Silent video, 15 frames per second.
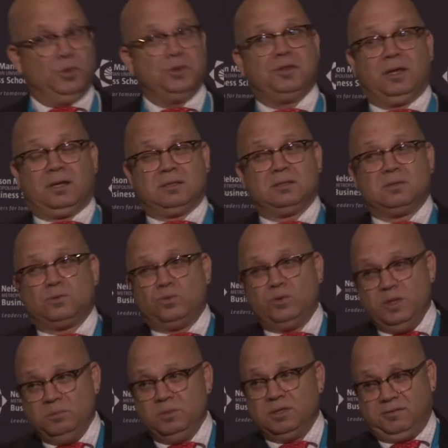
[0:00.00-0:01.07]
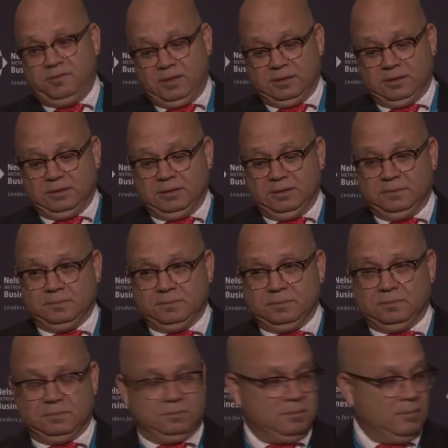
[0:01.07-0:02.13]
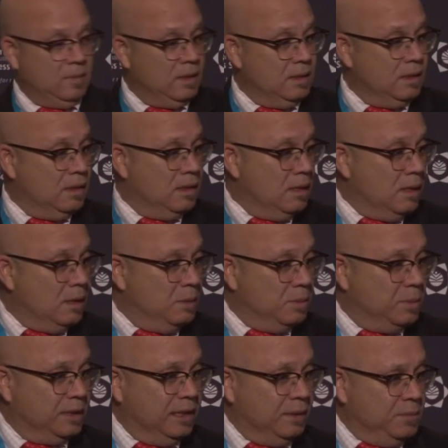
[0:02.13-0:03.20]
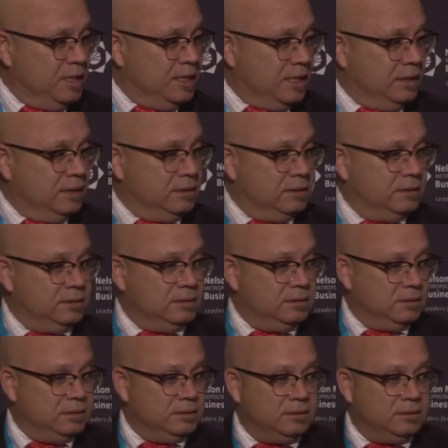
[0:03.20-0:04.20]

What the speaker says: with extreme difficulty. But let me then